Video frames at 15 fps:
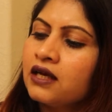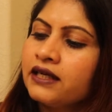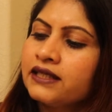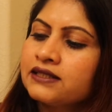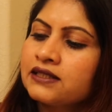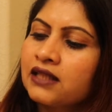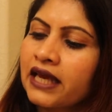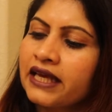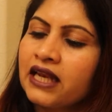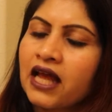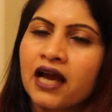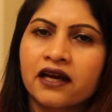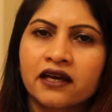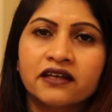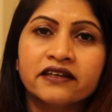it's
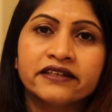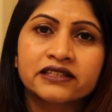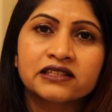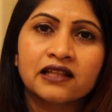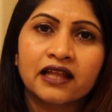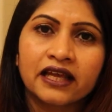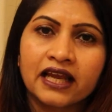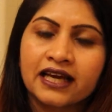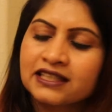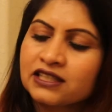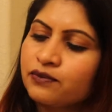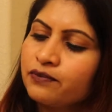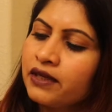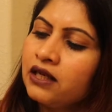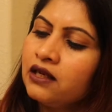lilac and it is lilac
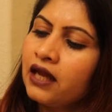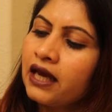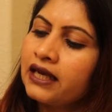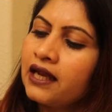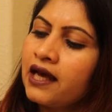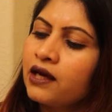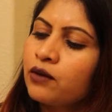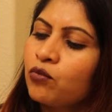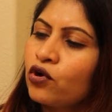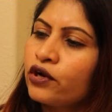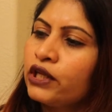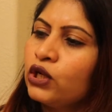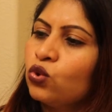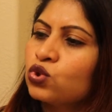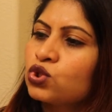smell lilac
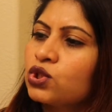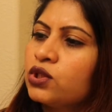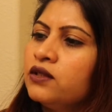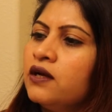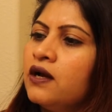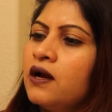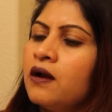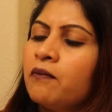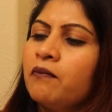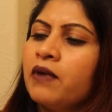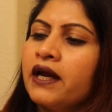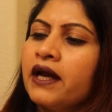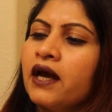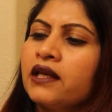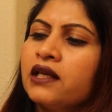body lotion
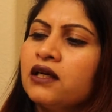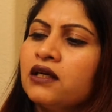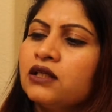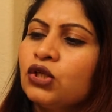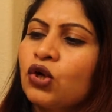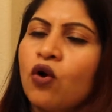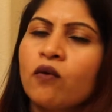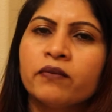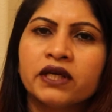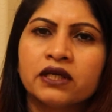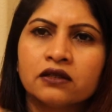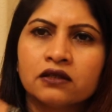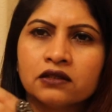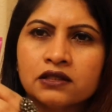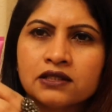by
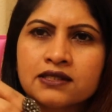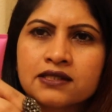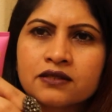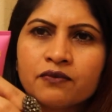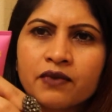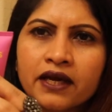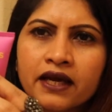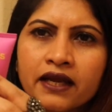anatomicals by